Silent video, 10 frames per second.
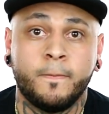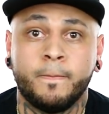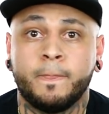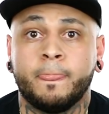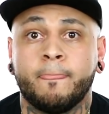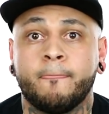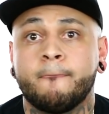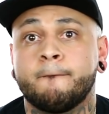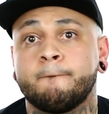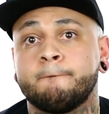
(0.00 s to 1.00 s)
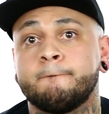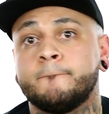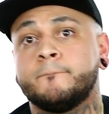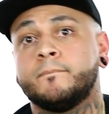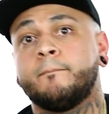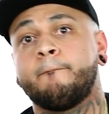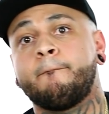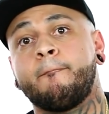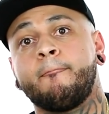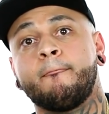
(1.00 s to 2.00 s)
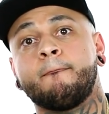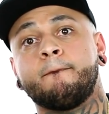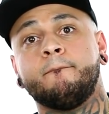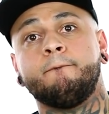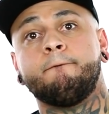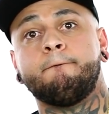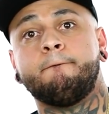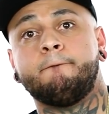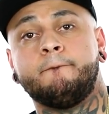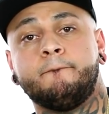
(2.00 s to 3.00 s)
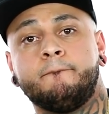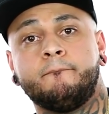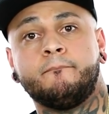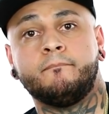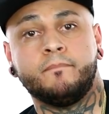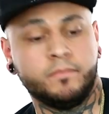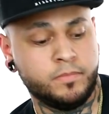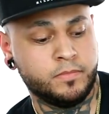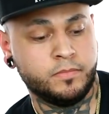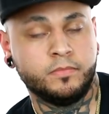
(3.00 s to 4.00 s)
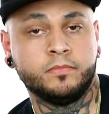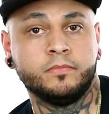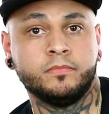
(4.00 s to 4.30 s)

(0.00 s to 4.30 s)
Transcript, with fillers: But that's why I ask if it's a talent issue, because, you know, I just